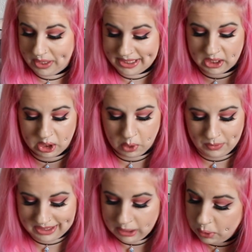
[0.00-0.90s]
And it's going to go
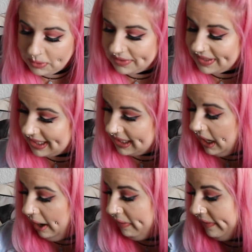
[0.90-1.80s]
with loads of
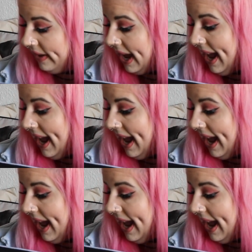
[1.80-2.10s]
stuff.